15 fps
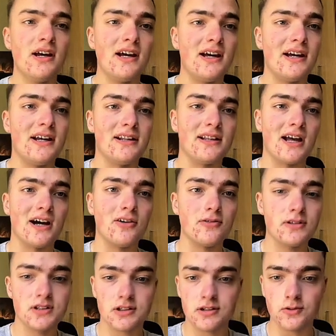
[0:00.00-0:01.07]
and how it's
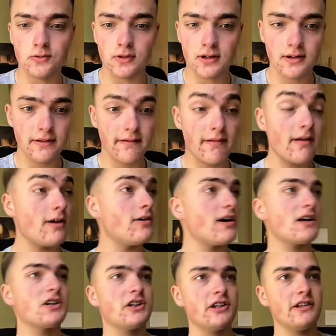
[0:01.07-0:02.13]
gonna work. I'll
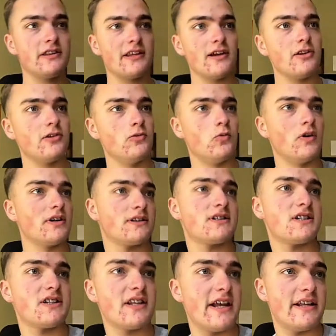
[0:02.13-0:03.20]
actually tell you what
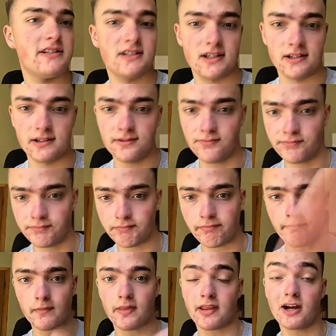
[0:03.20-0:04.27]
stands here.
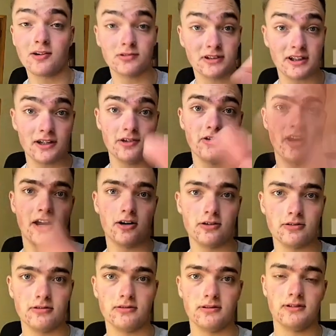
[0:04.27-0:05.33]
I'll tell you
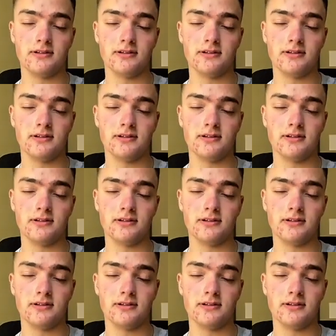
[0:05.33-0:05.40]
how